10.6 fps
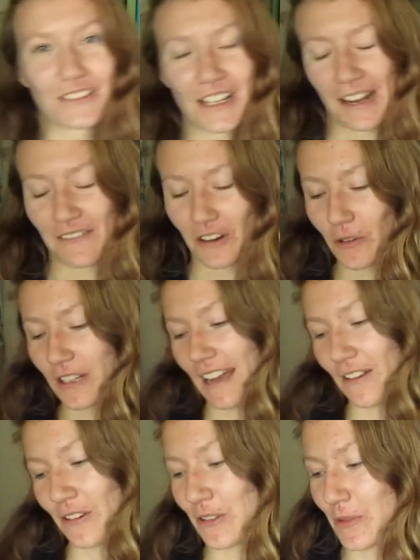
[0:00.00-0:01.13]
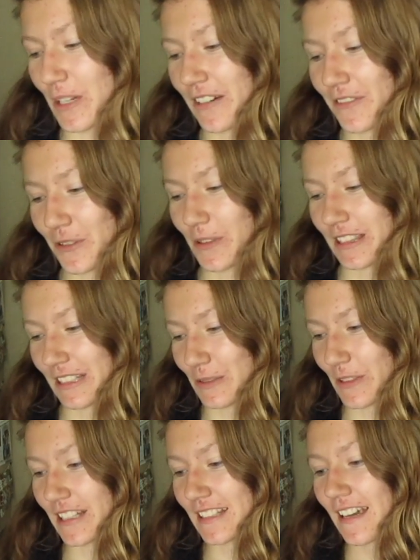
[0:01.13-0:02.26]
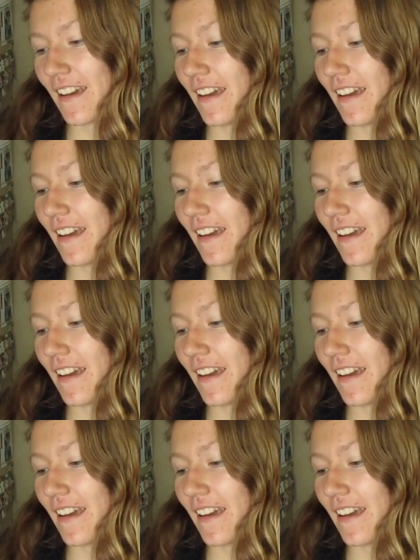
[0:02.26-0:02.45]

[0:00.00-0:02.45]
what I wrote down on Twitter for what this was.